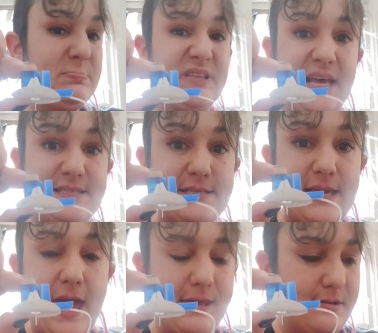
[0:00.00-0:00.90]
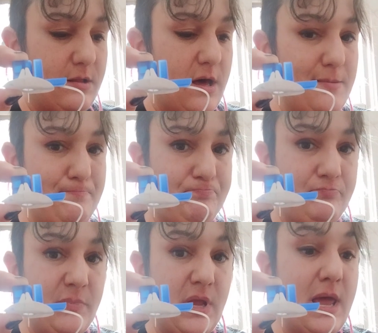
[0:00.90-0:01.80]
That's the cannula.
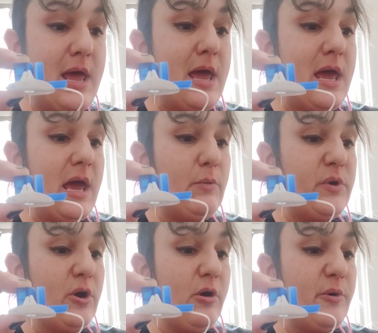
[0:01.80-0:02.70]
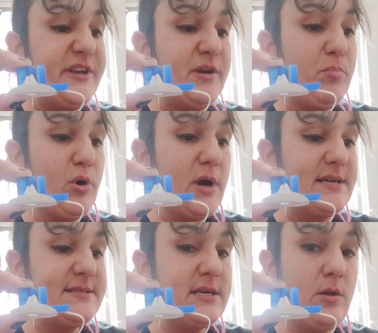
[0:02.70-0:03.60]
And we are going to
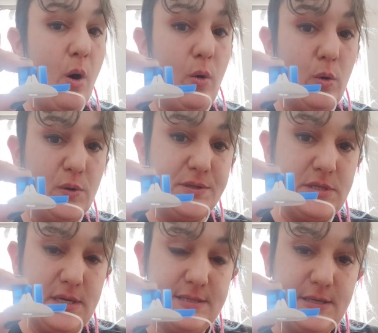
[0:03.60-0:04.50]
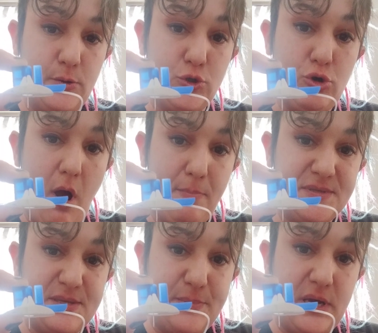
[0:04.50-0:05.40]
press and hold until
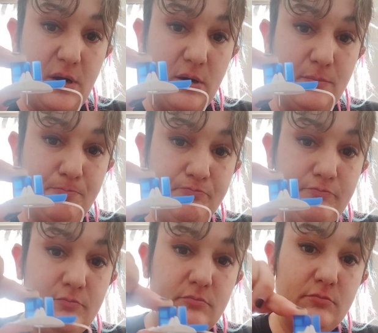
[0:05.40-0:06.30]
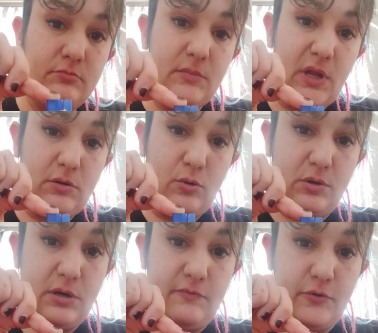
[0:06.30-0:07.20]
drops appear. I'll
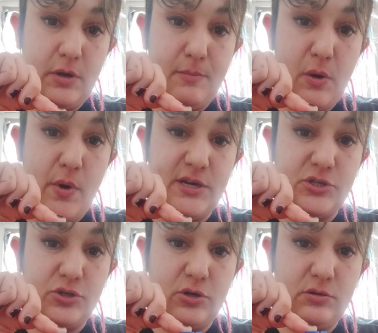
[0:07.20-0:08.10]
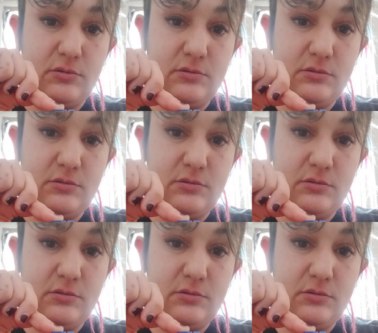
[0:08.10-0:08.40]
hold it in front of my white shirt.